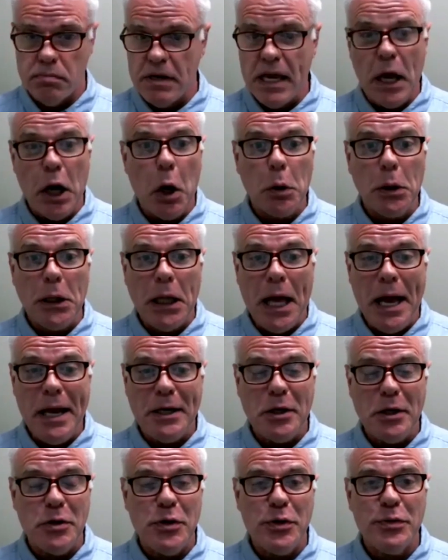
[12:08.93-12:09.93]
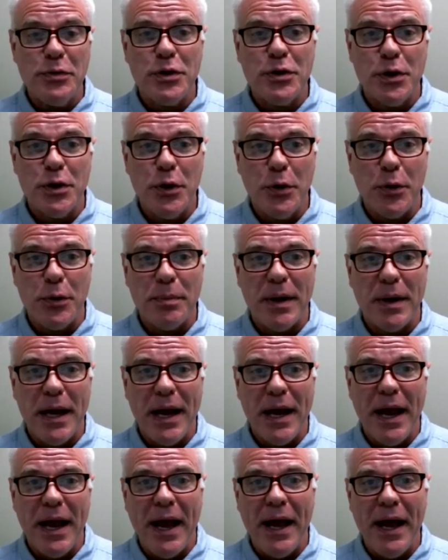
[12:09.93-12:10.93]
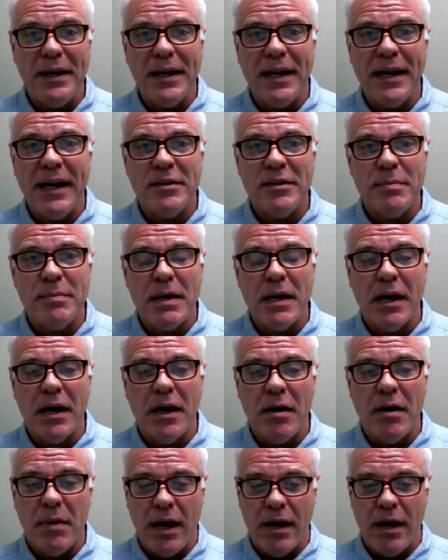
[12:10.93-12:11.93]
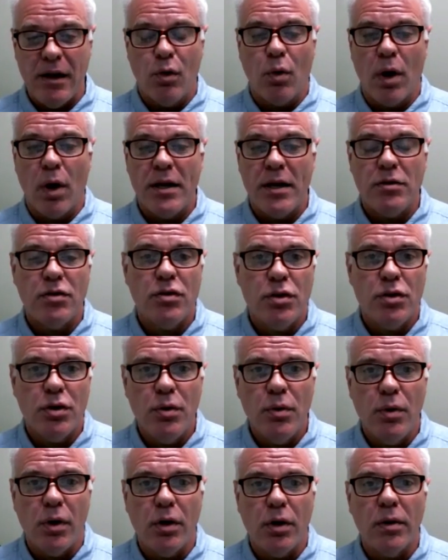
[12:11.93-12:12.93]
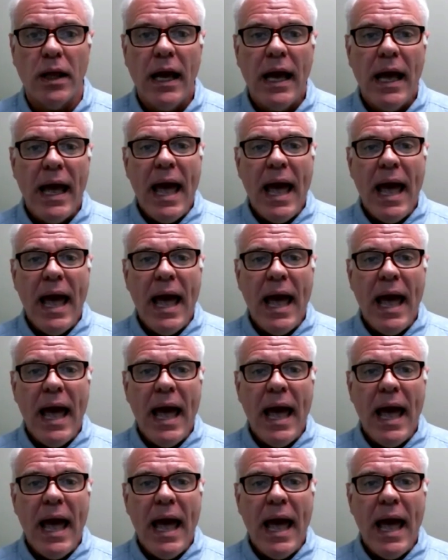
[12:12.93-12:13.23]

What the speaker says: get online and use Zoom, and it has become a great tool.